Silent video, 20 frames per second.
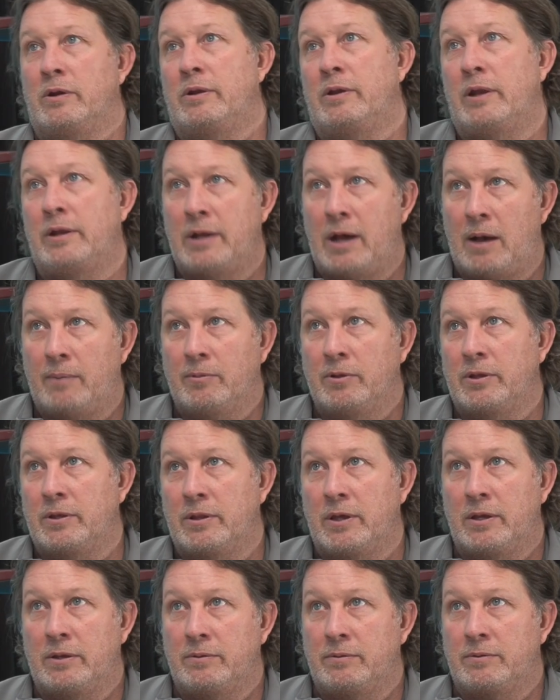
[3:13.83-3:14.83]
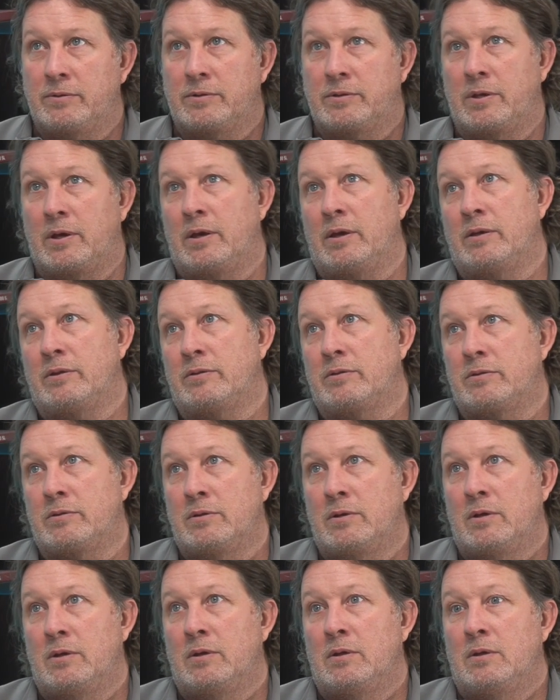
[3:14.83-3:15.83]
an anomaly that
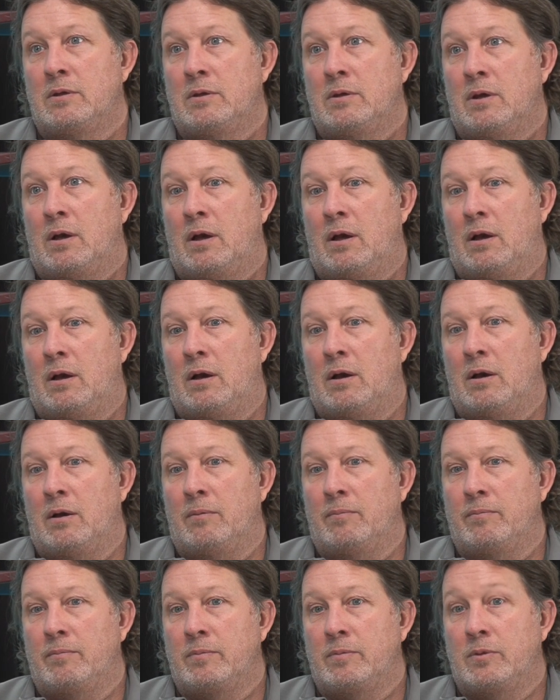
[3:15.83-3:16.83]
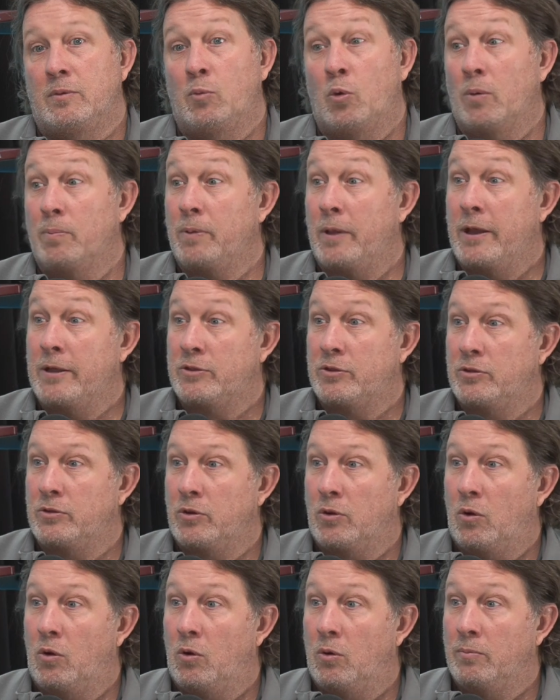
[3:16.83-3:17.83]
says the more plants in
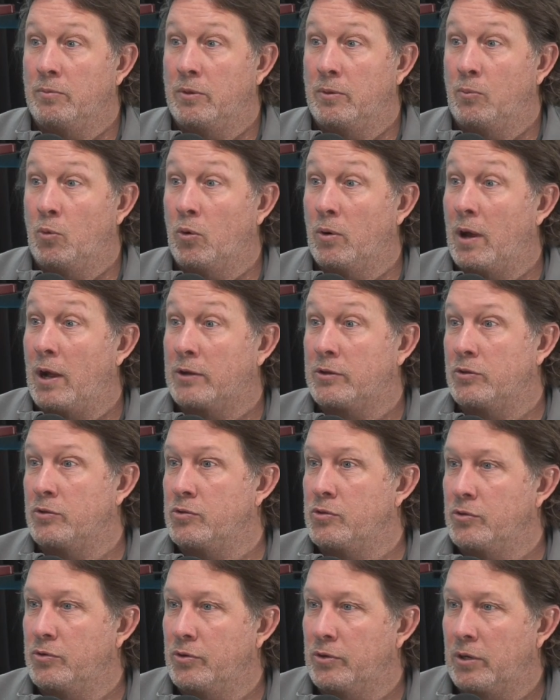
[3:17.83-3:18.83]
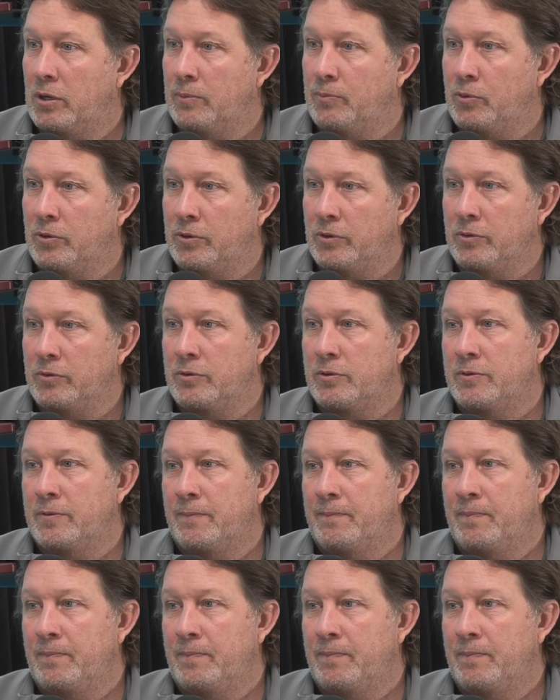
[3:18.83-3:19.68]
your home, the more oxygen you're going to produce.